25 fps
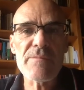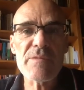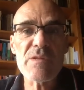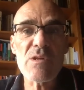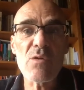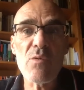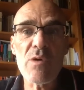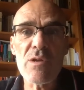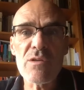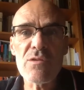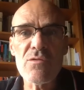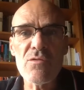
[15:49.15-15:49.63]
So,
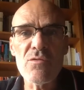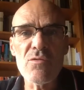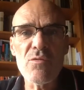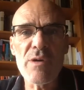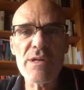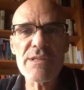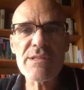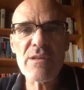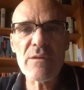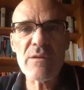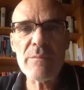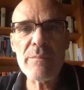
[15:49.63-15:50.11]
what do
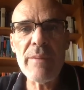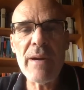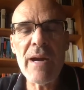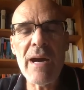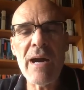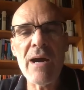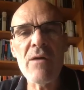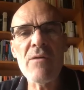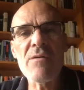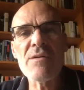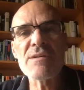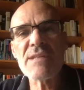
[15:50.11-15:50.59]
Western
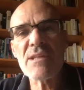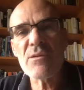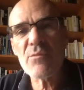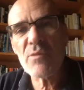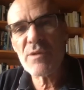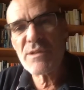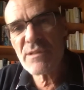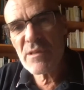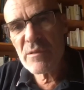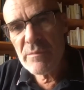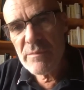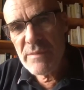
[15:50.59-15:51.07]
powers and
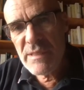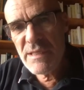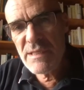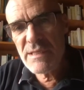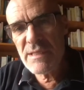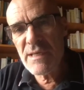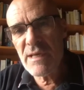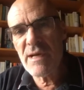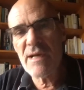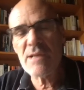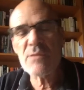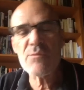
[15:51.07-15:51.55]
Western
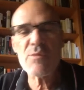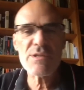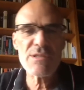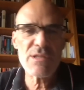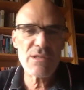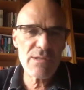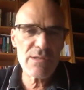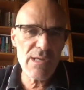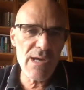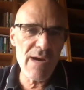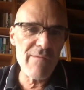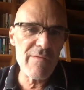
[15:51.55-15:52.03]
media and
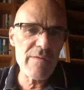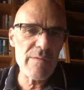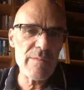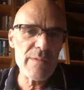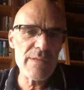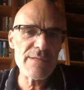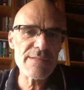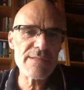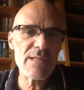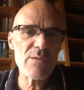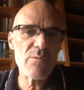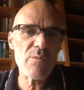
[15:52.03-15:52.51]
Western
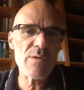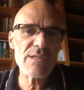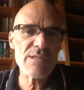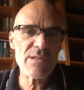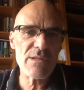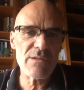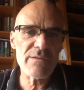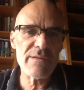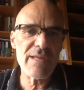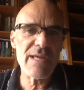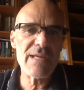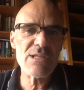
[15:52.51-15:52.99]
governments and
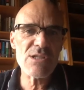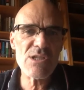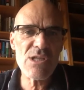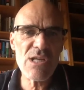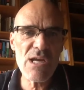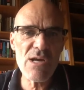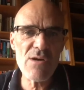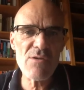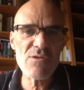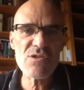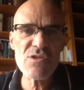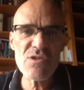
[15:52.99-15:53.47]
Western
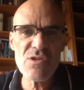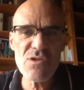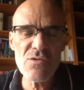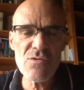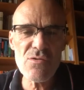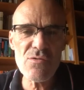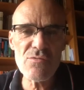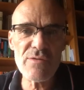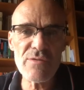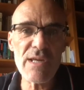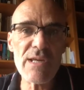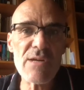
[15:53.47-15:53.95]
NGOs
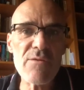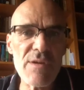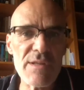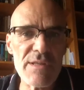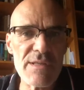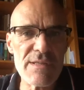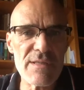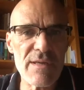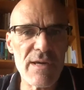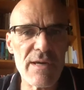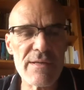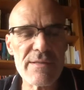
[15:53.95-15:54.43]
do? They
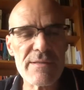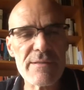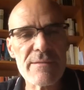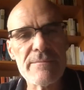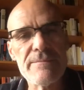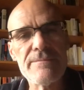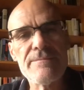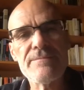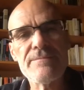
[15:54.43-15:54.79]
criticize.